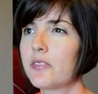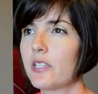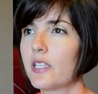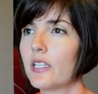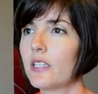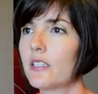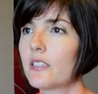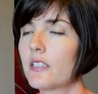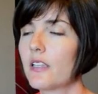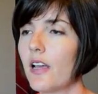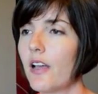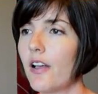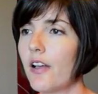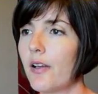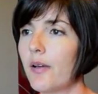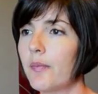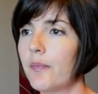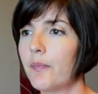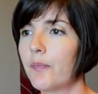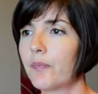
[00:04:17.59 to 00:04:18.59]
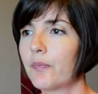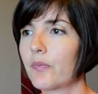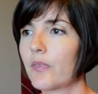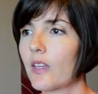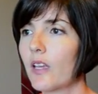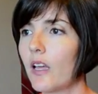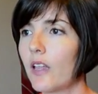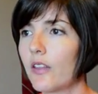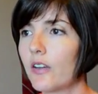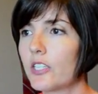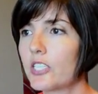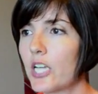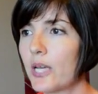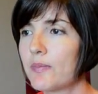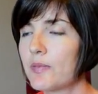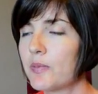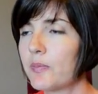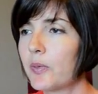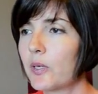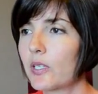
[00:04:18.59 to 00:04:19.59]
and other
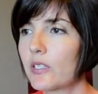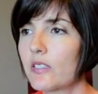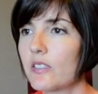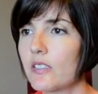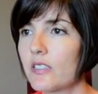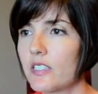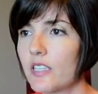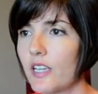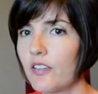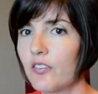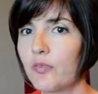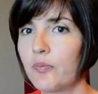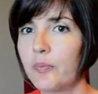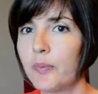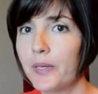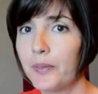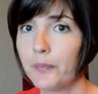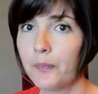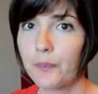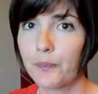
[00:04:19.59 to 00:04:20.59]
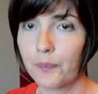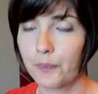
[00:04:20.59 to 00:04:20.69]
types of books and stuff. But